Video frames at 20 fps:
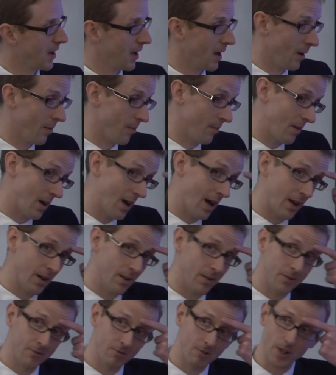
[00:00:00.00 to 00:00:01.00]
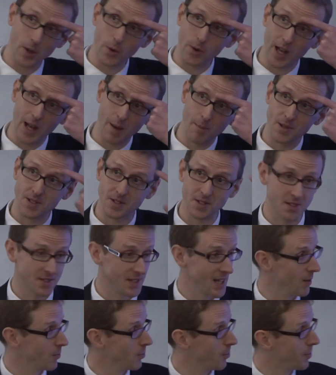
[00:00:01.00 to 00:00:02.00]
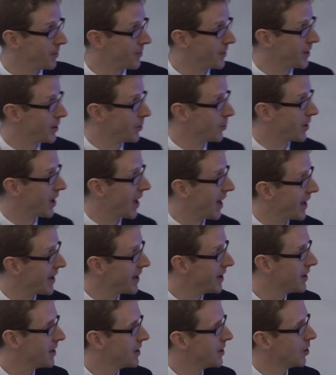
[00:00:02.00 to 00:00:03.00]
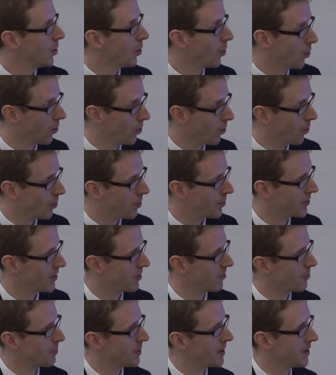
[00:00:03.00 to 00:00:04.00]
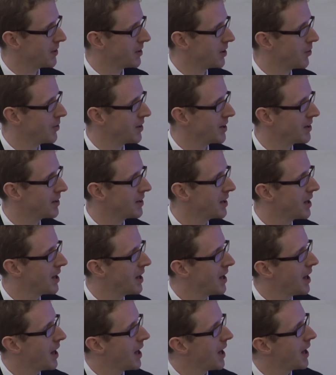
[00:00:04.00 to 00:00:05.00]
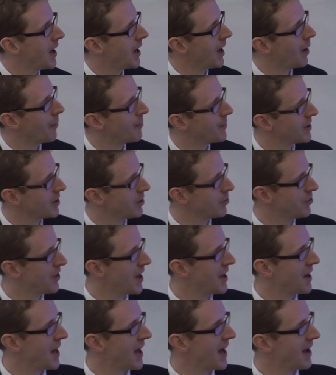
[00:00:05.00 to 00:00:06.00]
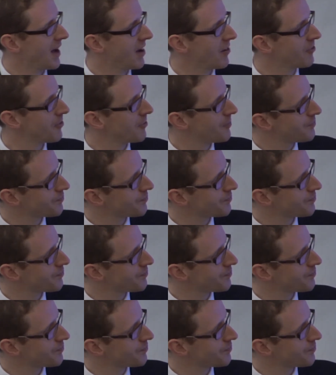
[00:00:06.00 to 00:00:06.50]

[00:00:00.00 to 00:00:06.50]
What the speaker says: and for a UK business that would be the UK or the European Union. You then have